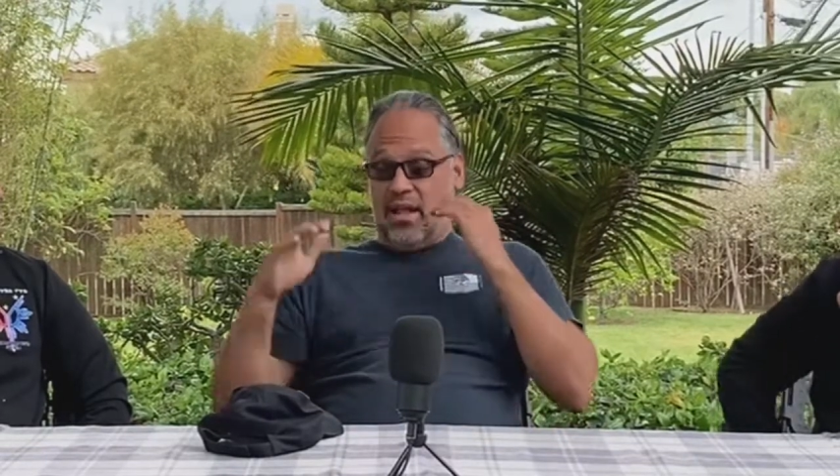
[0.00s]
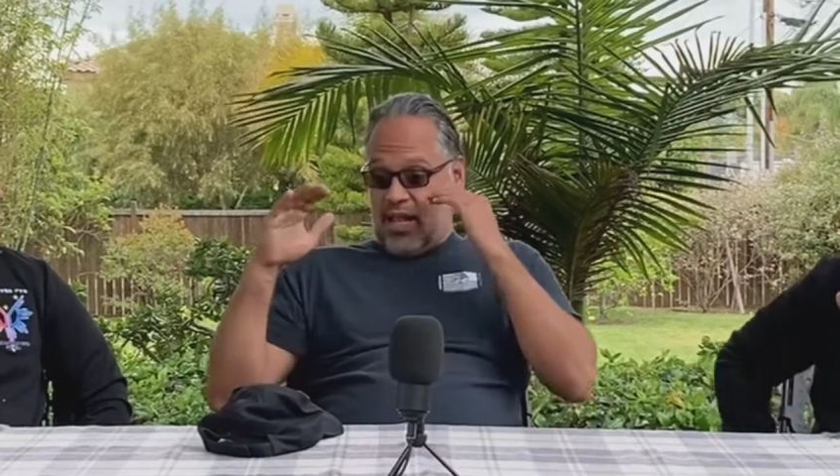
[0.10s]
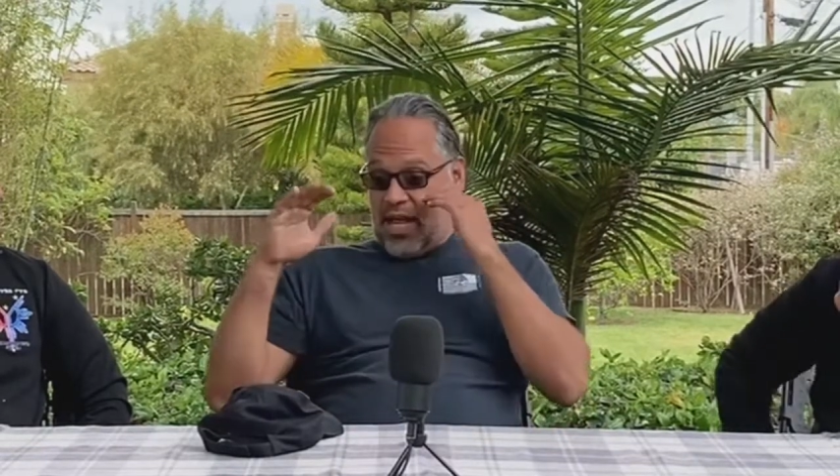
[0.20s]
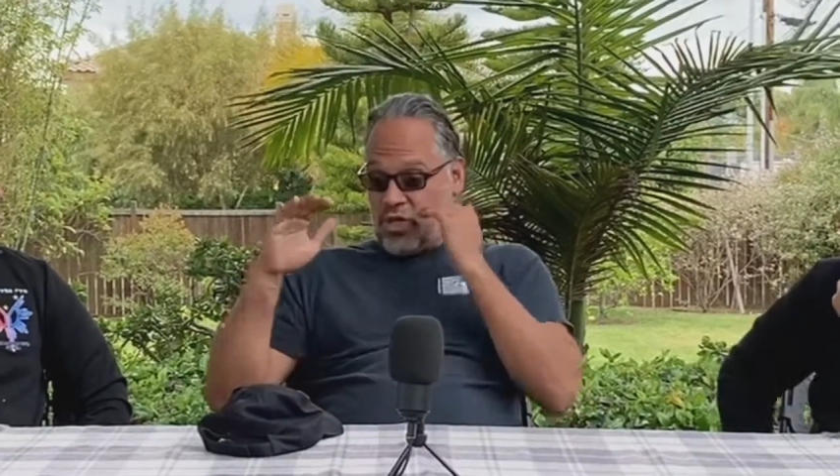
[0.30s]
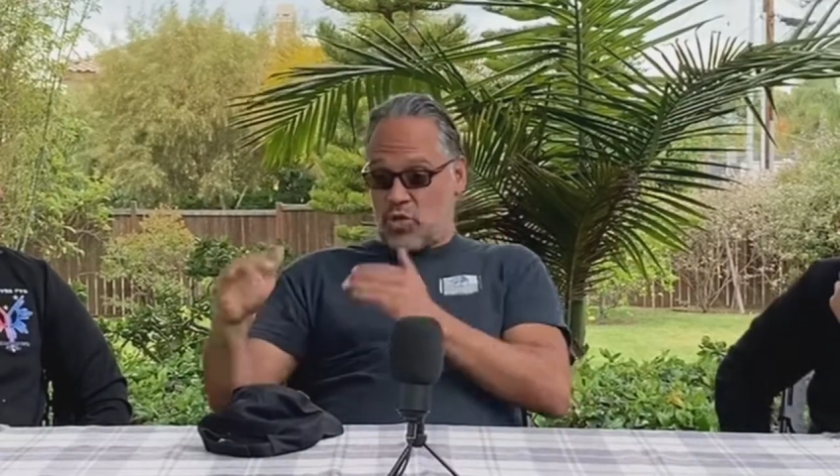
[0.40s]

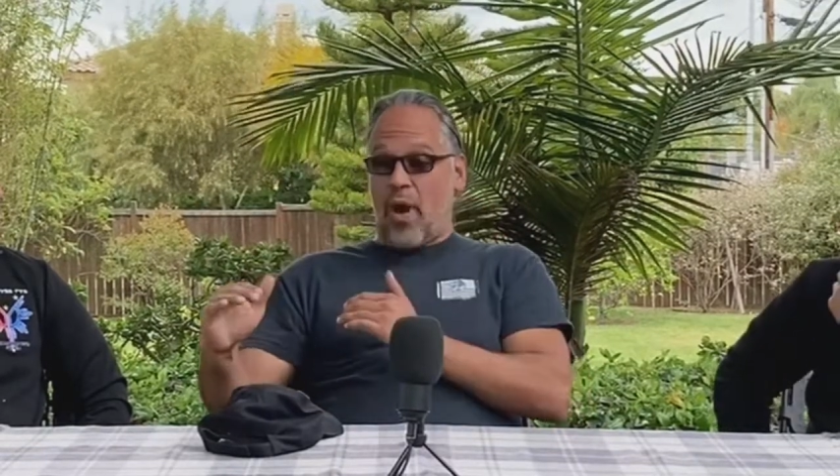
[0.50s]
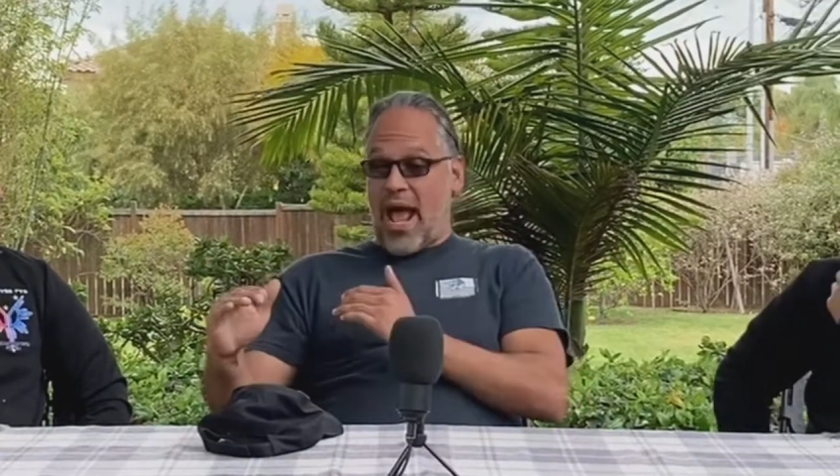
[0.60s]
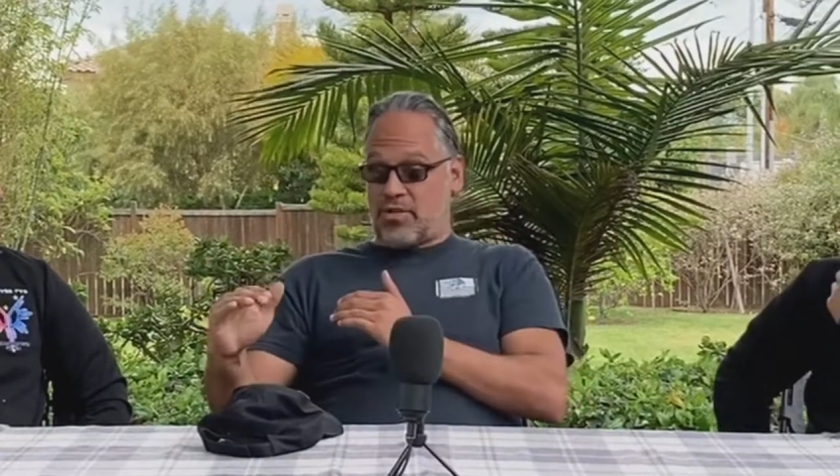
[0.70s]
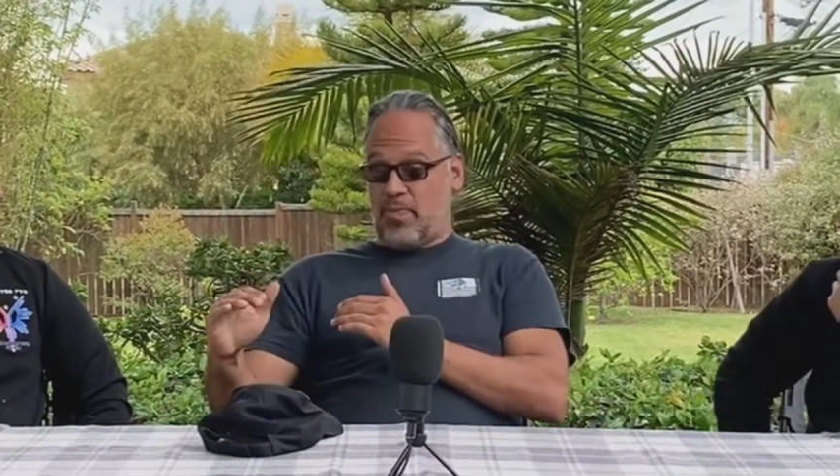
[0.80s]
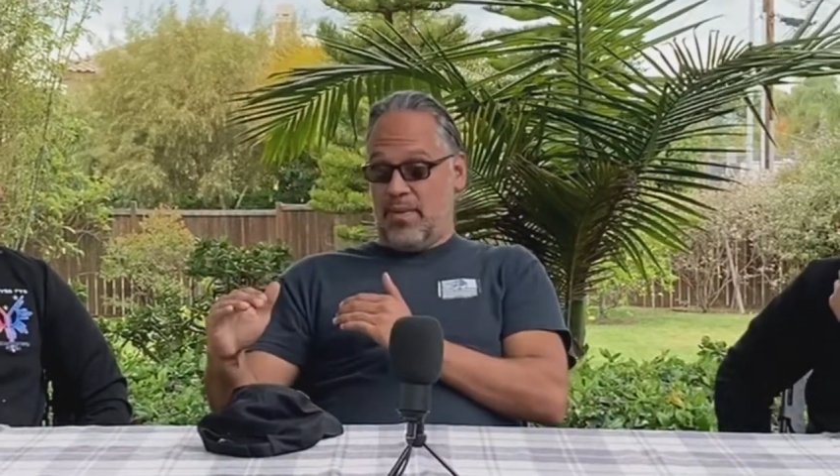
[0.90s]
and
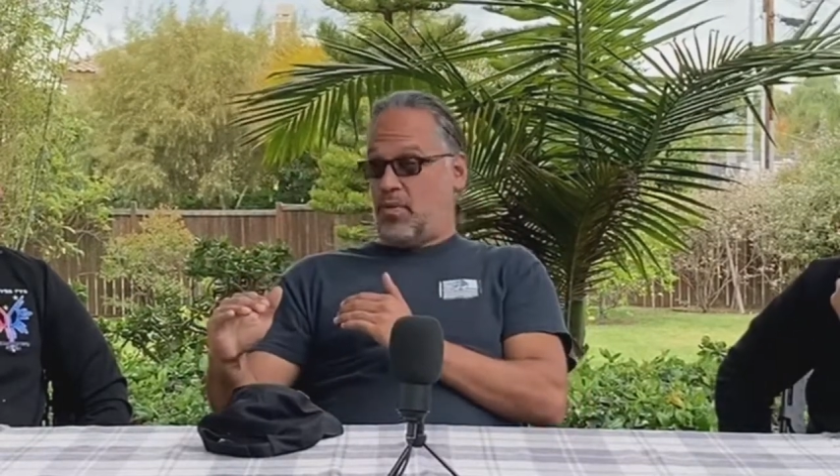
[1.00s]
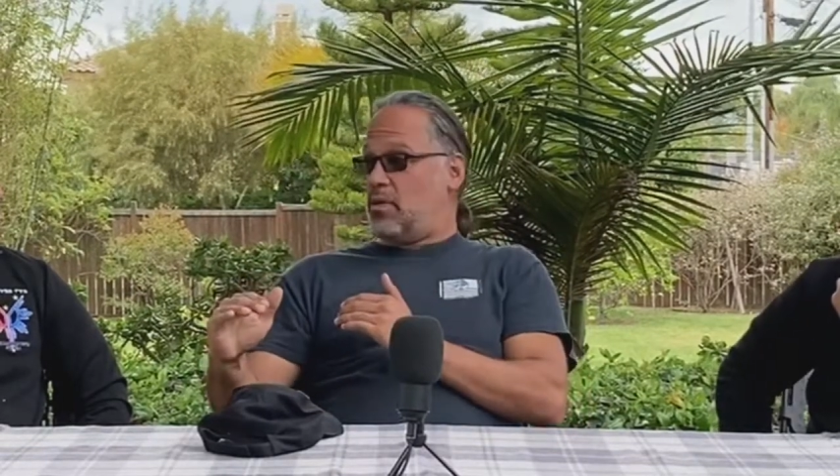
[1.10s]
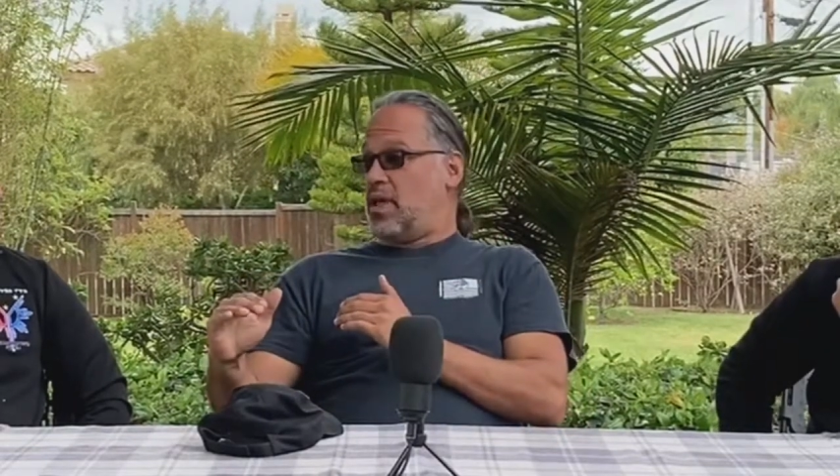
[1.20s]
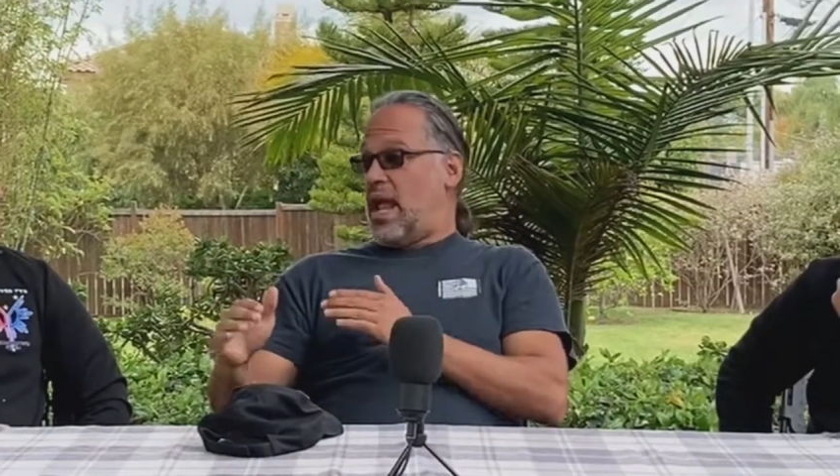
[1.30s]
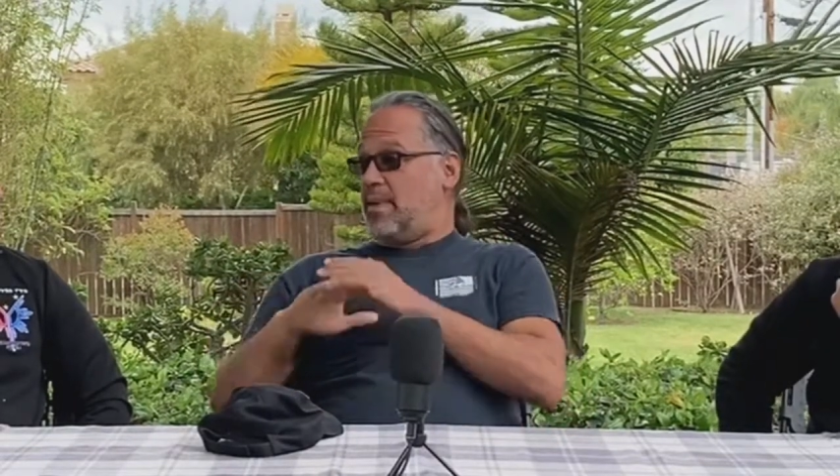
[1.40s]
trash people, and I